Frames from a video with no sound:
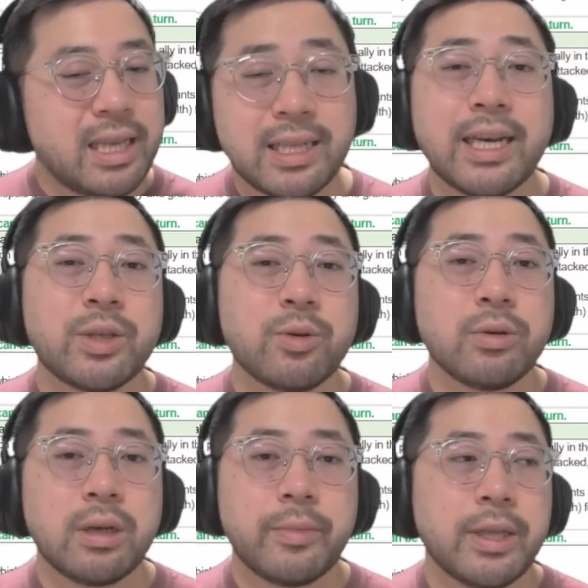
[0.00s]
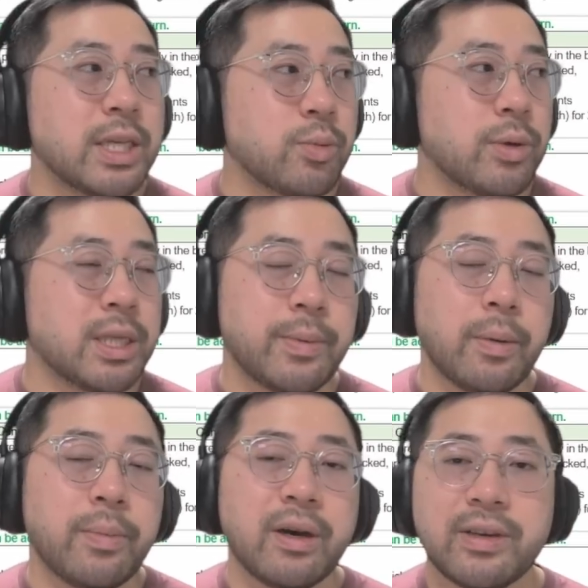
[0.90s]
It's a nice one. I mean, S1
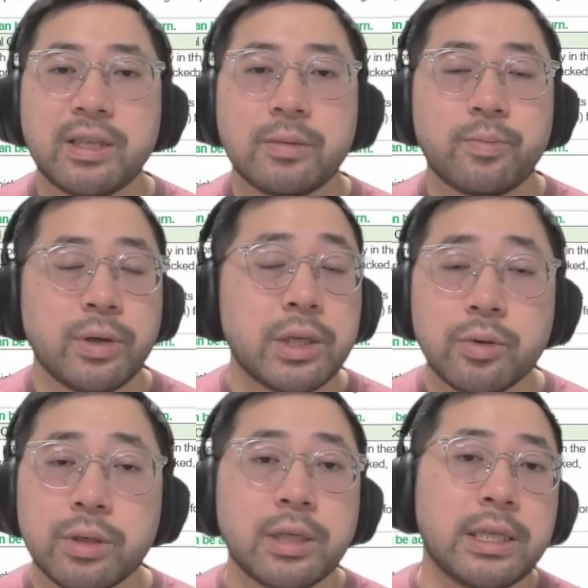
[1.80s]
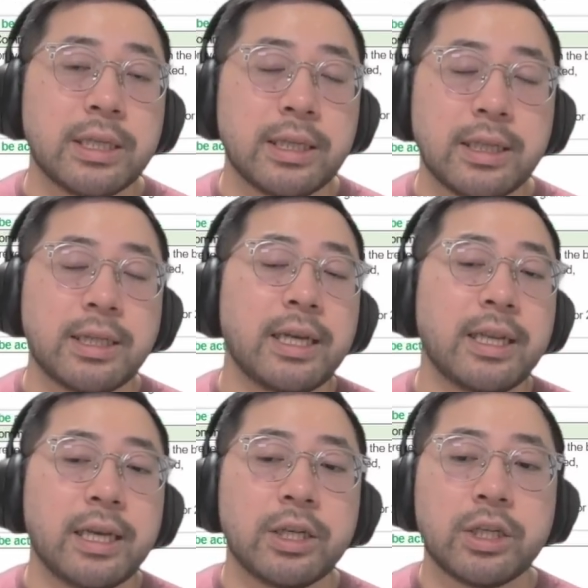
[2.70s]
dispel buff is pretty useless this day
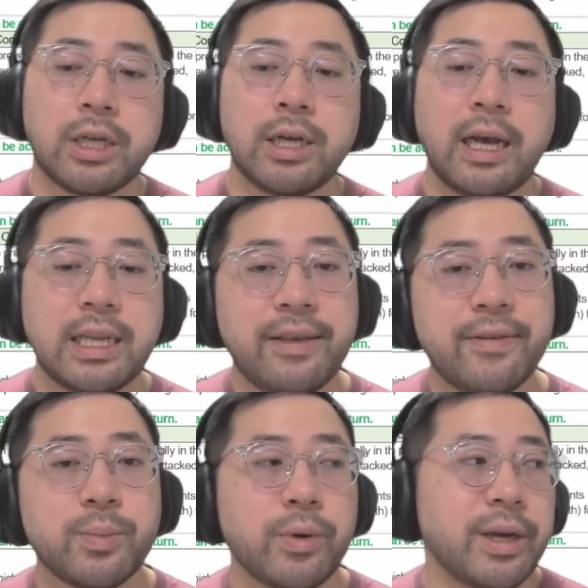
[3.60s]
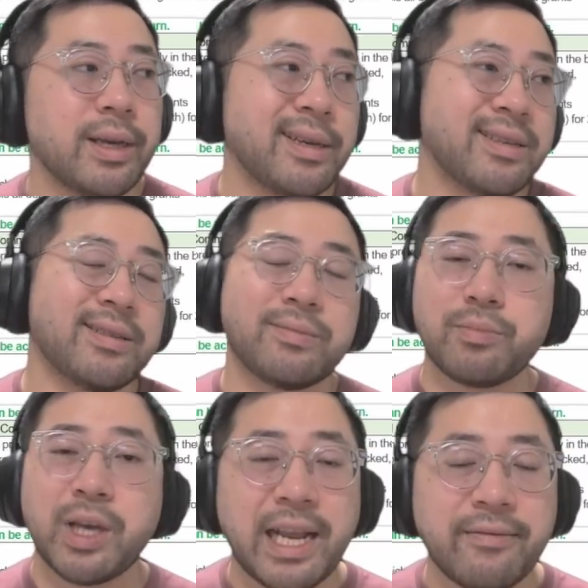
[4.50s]
and age. A defense break is
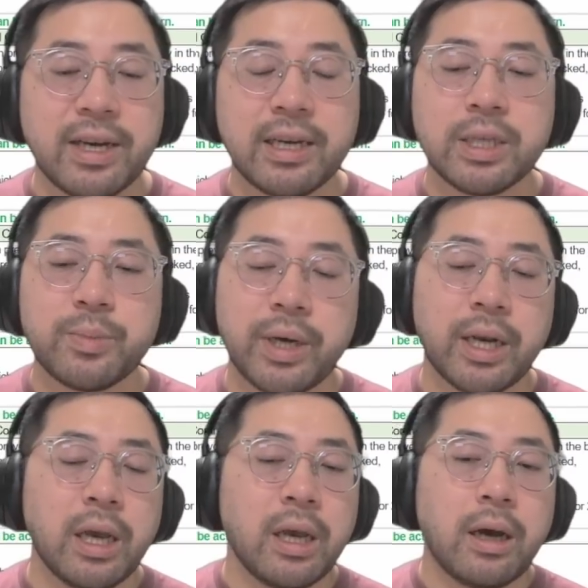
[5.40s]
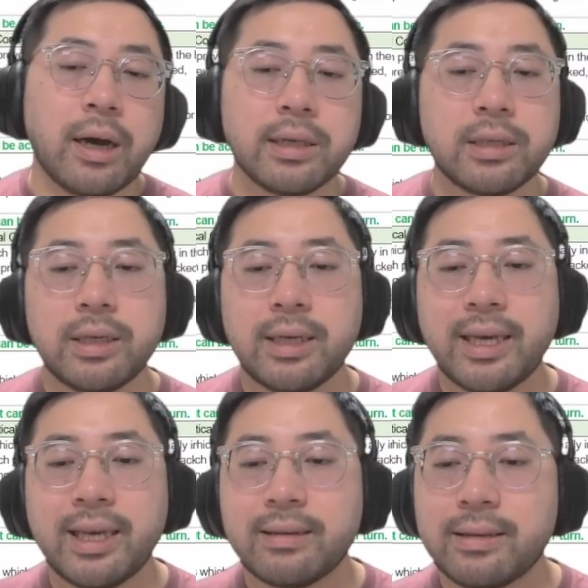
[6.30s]
kind of nice, but honestly,
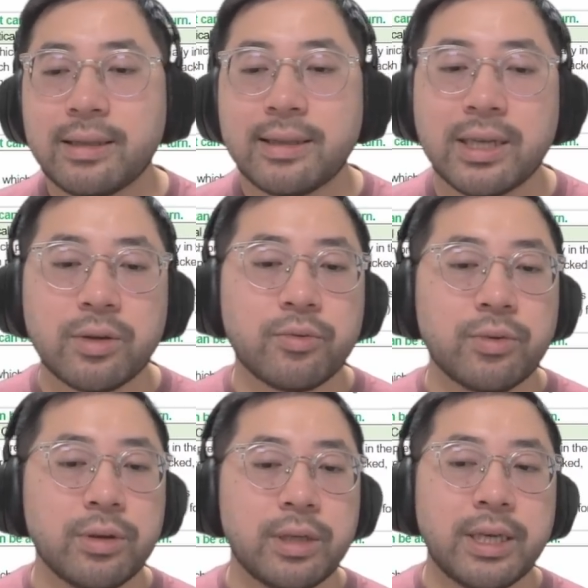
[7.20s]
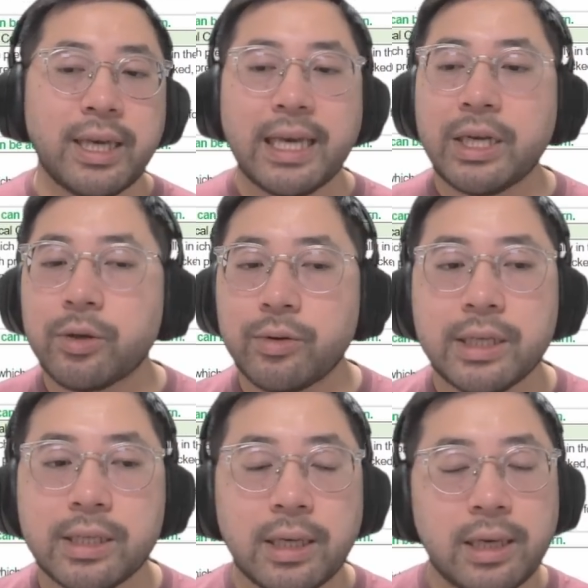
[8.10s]
it doesn't really
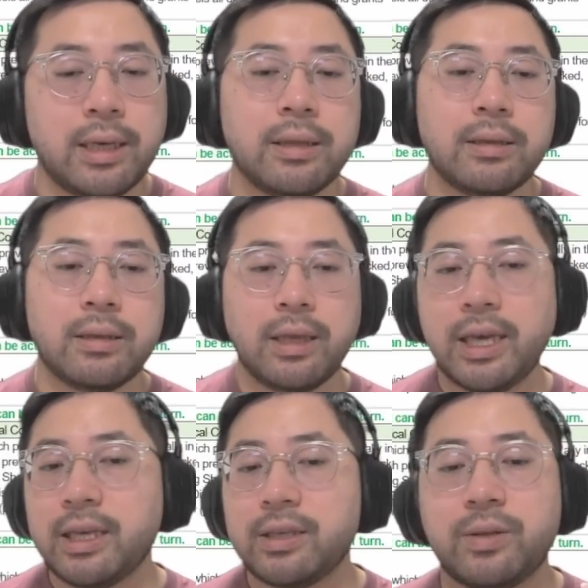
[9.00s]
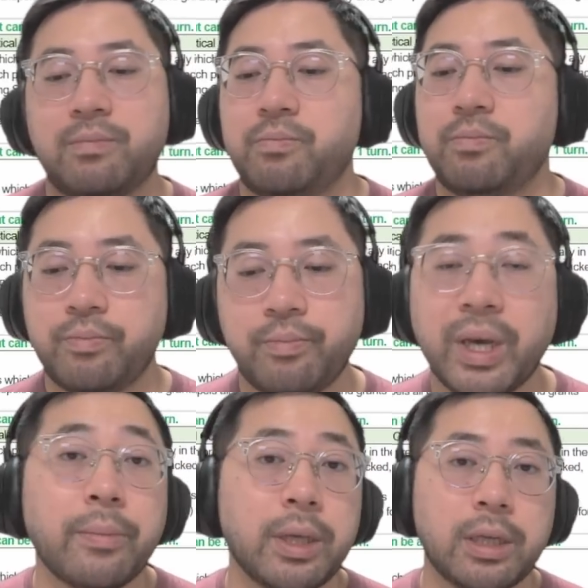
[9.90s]
increase his
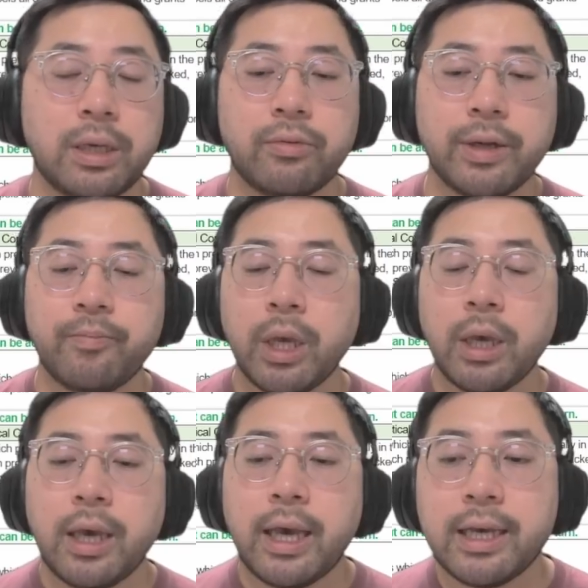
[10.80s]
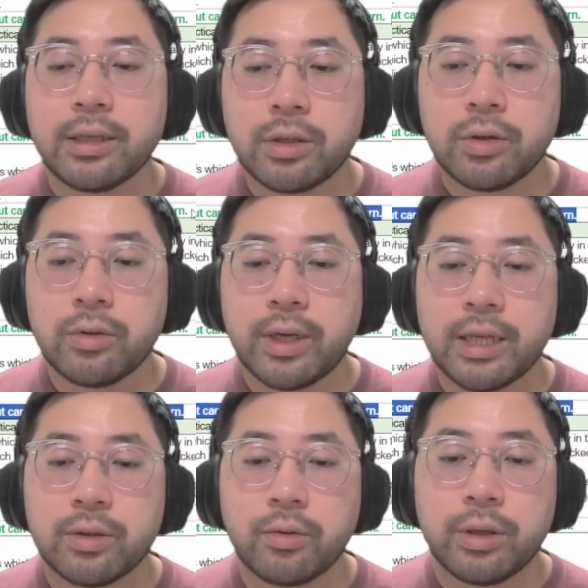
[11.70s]
pickability, right? S2
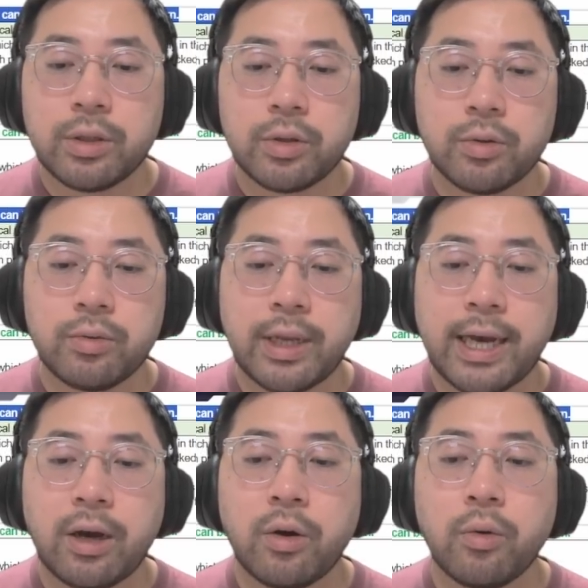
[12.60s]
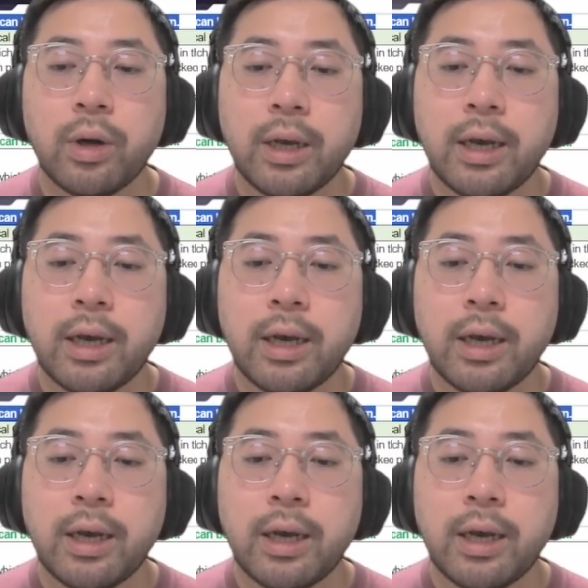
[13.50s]
is going to now